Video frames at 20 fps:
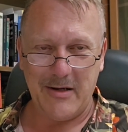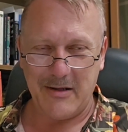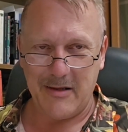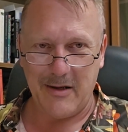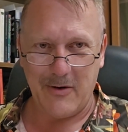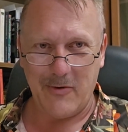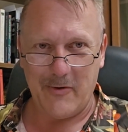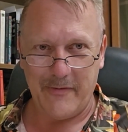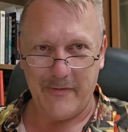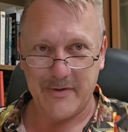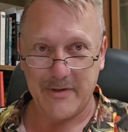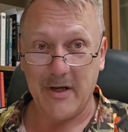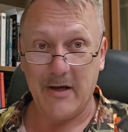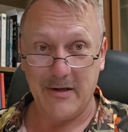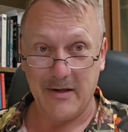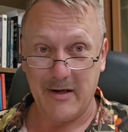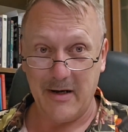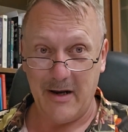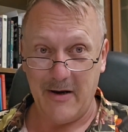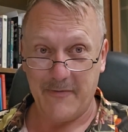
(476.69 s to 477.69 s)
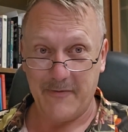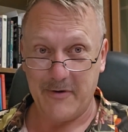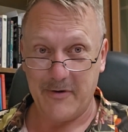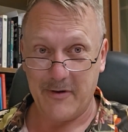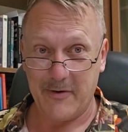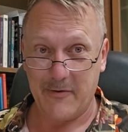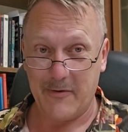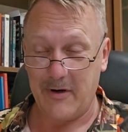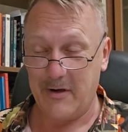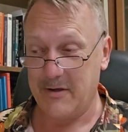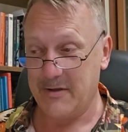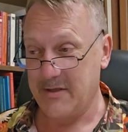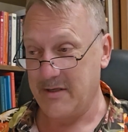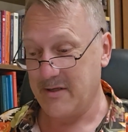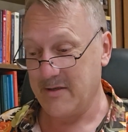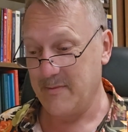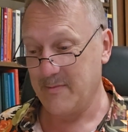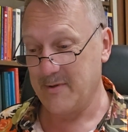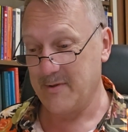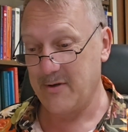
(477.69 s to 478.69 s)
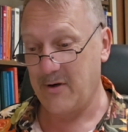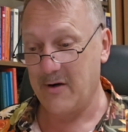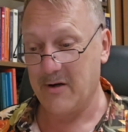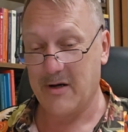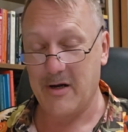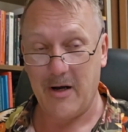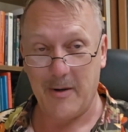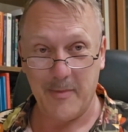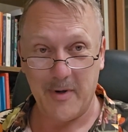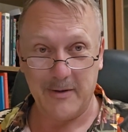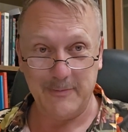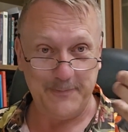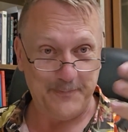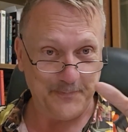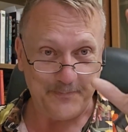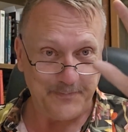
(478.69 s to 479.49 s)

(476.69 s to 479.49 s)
and then all of a sudden, after the criticisms start coming,